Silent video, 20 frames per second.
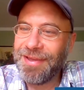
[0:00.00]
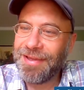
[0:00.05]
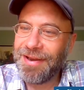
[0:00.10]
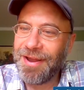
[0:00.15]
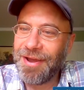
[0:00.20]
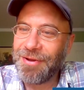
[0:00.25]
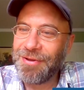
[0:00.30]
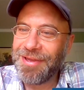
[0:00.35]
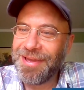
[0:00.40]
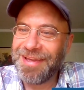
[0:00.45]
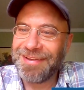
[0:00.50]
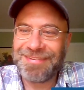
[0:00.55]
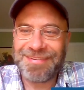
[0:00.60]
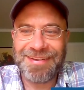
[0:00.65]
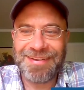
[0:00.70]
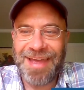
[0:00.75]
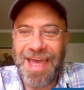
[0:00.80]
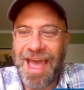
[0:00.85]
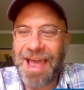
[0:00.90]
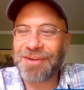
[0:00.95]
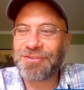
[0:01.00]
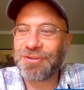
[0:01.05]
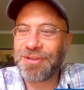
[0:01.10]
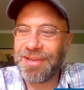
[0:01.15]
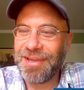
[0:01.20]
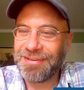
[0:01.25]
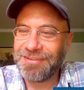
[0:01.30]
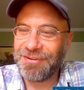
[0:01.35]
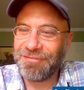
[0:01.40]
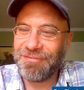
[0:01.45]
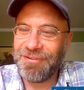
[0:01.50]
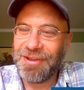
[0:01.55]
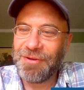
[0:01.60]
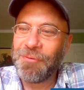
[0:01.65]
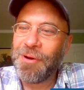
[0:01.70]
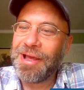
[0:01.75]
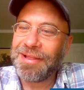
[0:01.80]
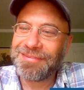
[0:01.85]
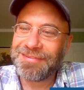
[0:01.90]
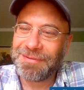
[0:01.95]
You get to actually get your feet
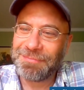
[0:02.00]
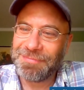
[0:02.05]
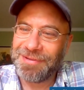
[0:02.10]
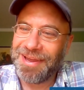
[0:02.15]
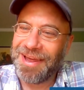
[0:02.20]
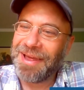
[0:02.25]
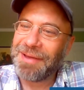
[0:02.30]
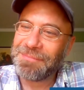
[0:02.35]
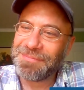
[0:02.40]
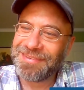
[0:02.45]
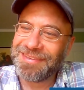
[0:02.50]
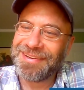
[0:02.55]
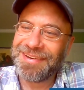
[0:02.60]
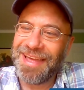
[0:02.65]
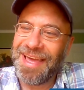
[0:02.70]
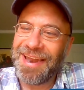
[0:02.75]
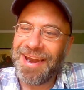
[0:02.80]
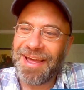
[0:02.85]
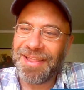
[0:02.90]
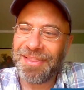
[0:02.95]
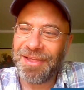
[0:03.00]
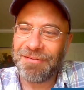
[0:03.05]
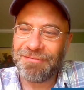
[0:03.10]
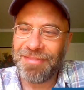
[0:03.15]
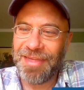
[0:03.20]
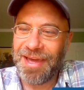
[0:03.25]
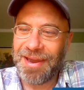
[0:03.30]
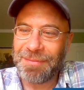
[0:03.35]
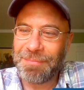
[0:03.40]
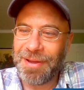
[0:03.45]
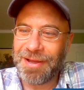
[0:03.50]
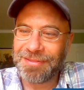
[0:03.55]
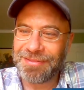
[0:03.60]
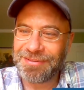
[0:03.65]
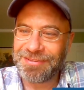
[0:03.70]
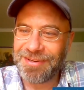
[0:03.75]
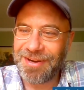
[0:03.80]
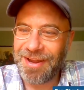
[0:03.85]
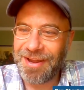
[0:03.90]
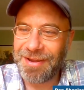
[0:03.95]
wet sometimes, and I love that about the
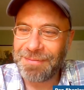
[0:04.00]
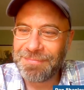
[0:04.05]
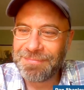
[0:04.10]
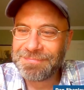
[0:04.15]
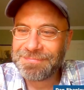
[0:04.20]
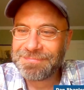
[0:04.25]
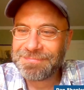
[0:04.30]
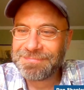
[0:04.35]
job.